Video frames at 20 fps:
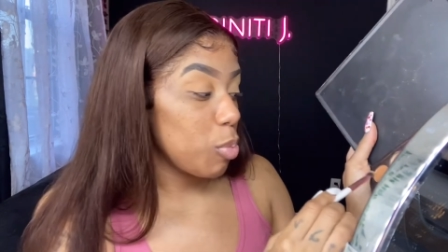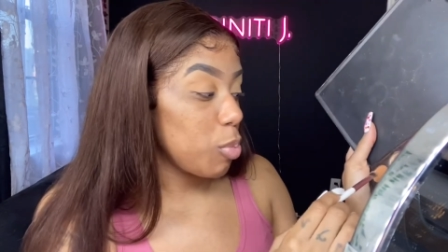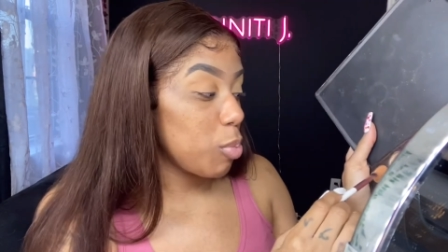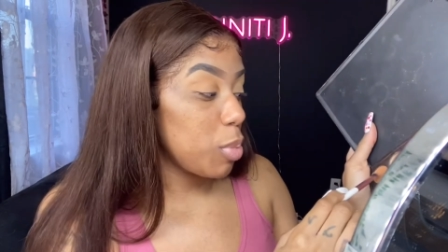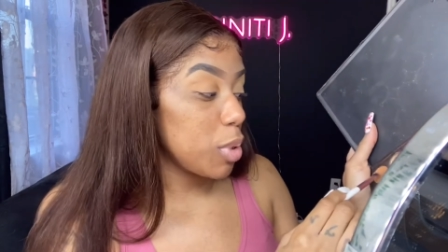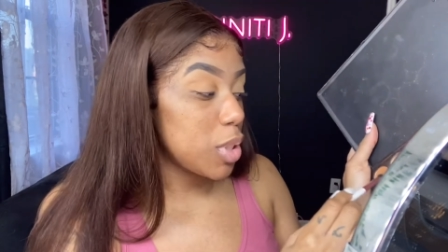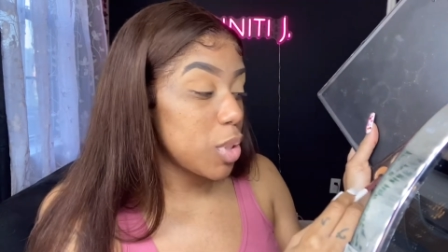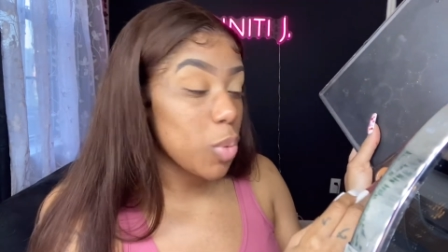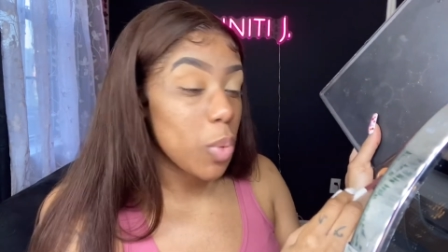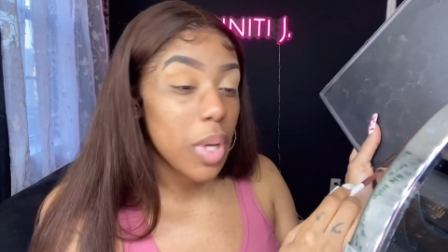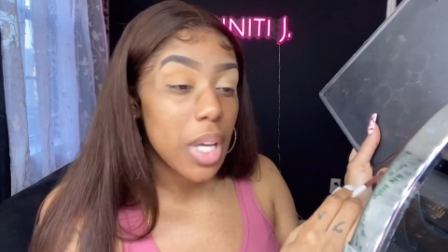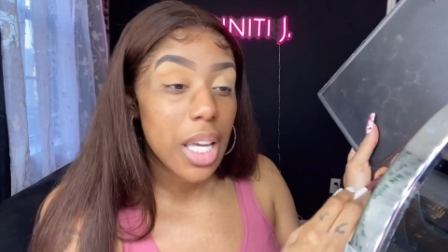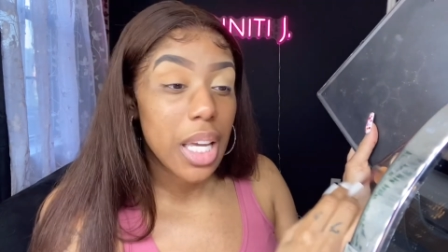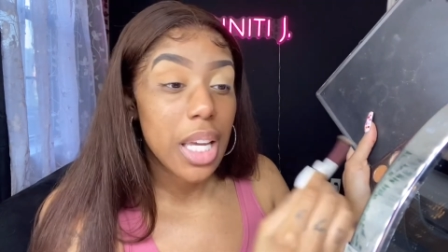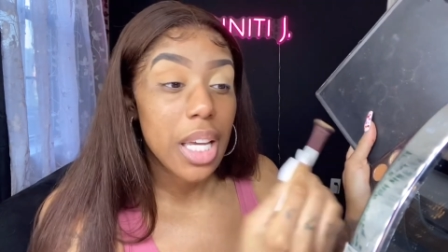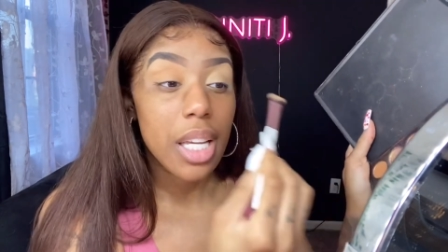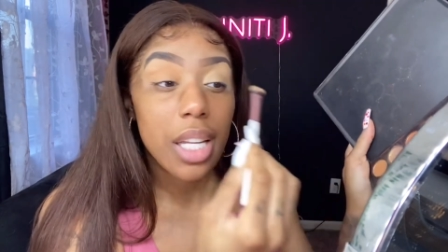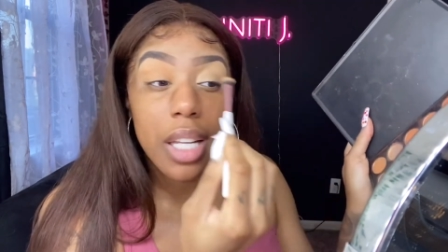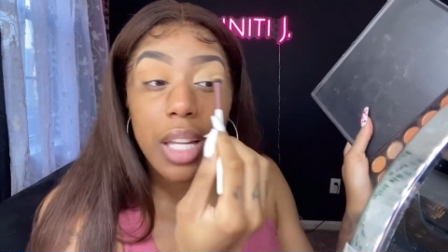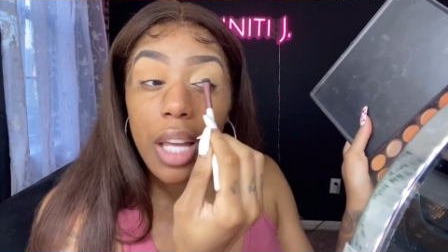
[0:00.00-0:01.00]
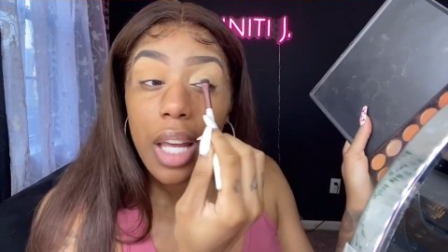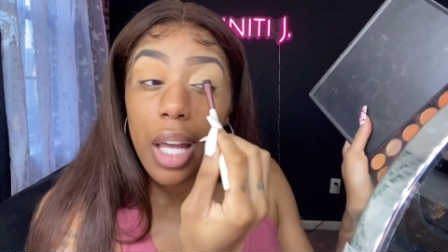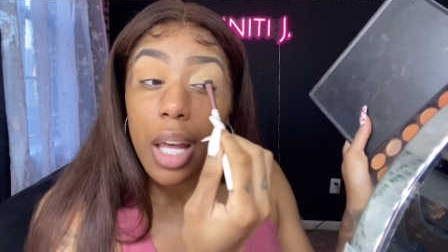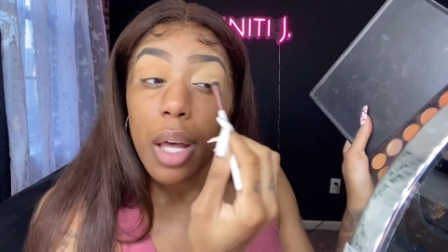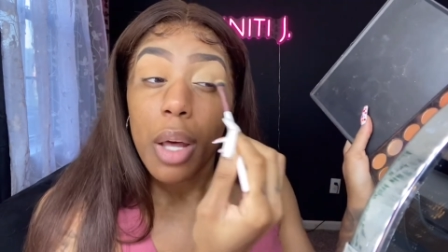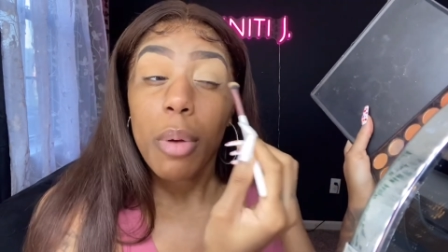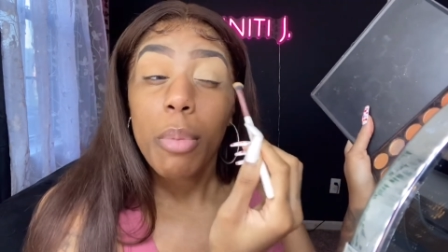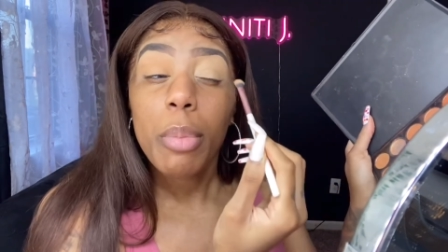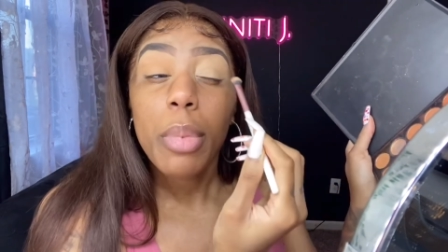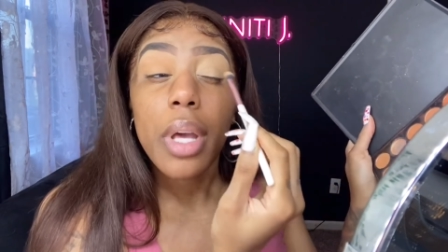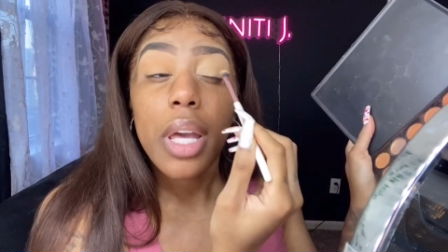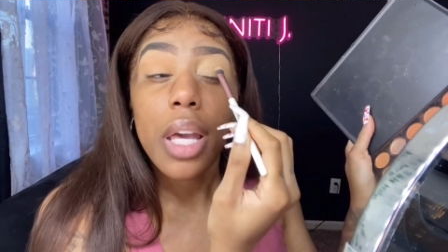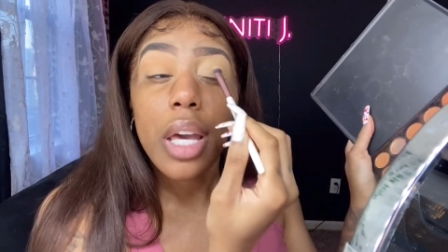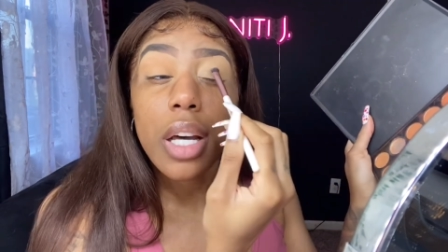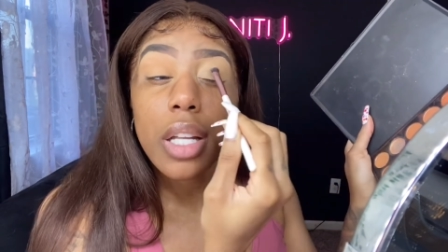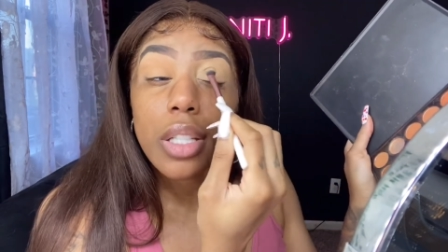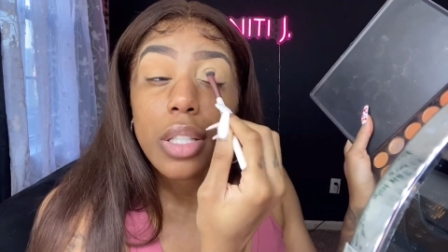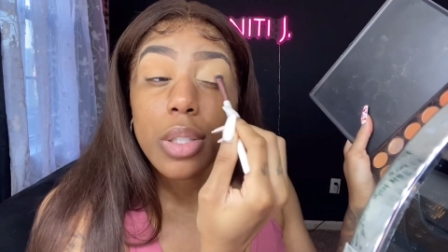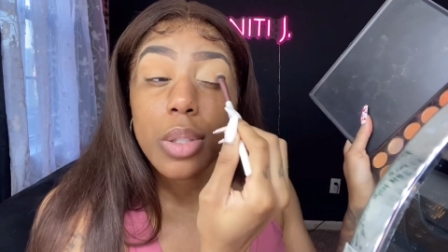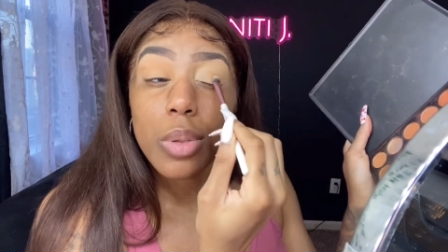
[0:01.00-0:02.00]
between being
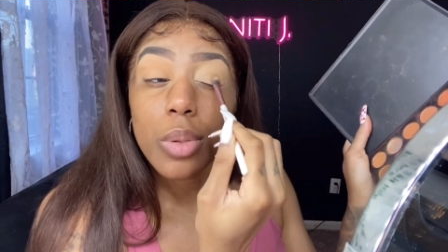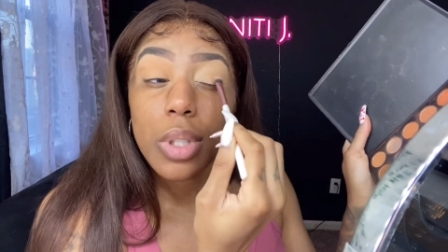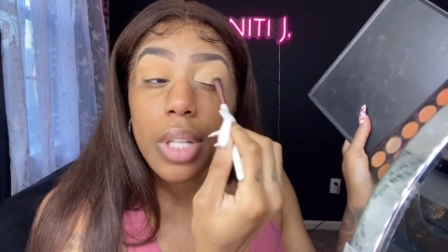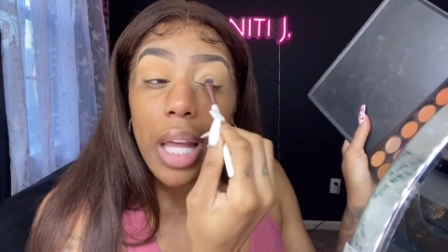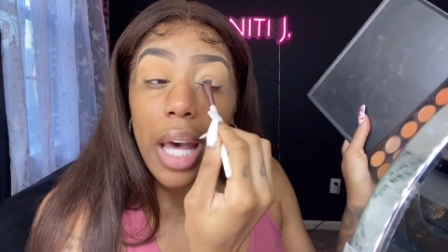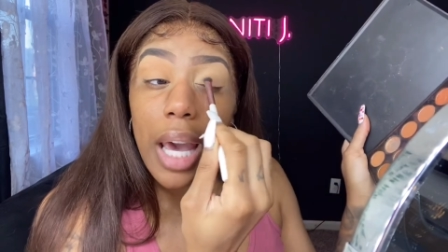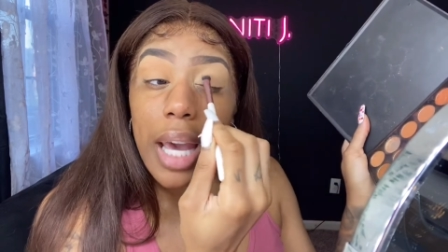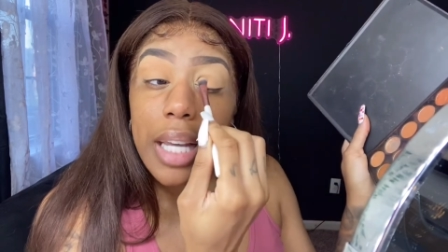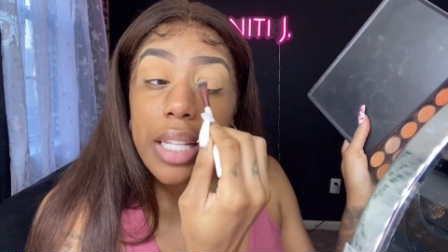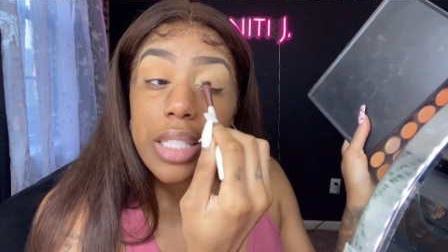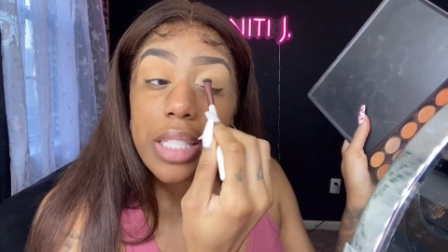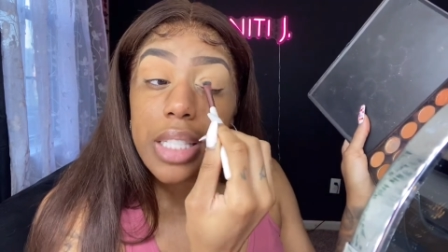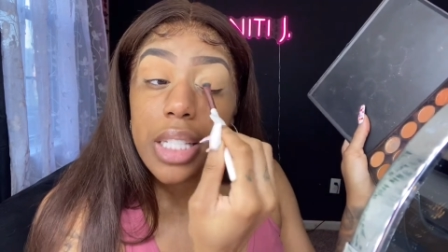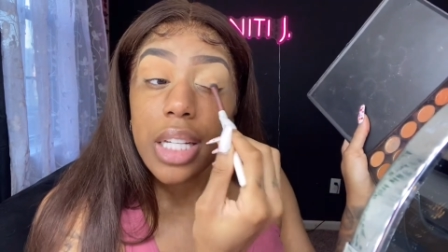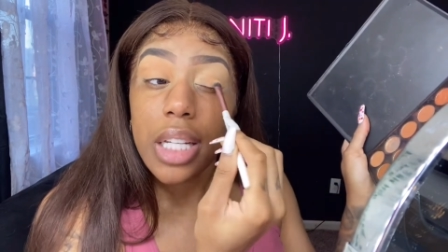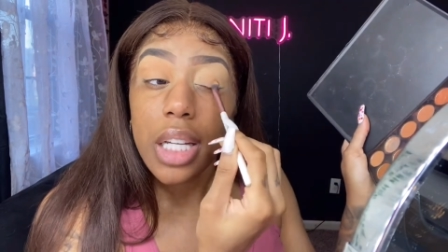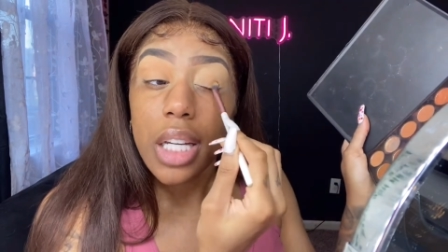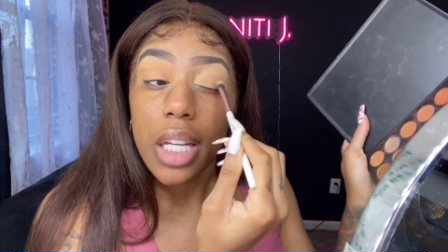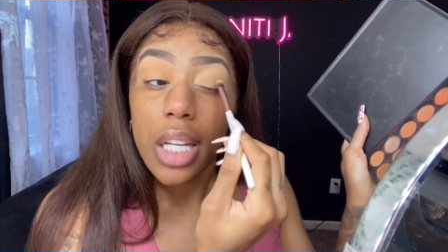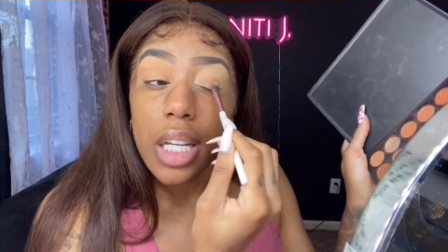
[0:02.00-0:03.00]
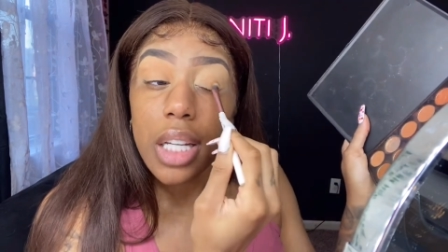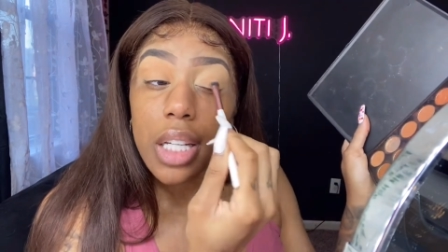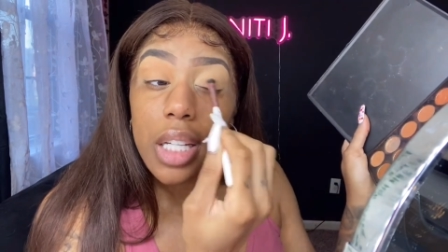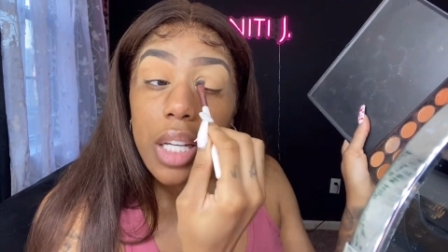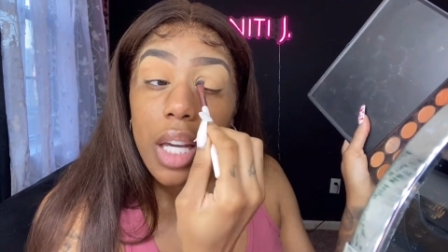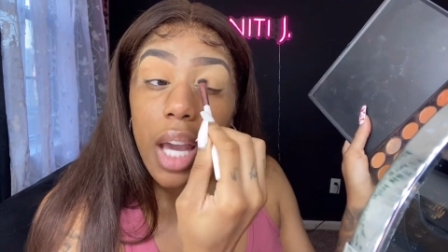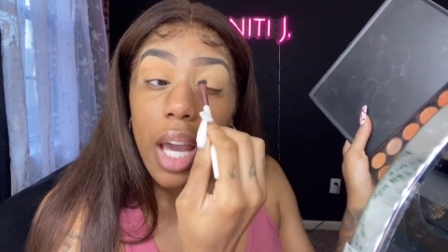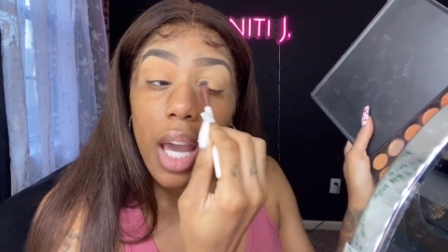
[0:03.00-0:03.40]
a little lazy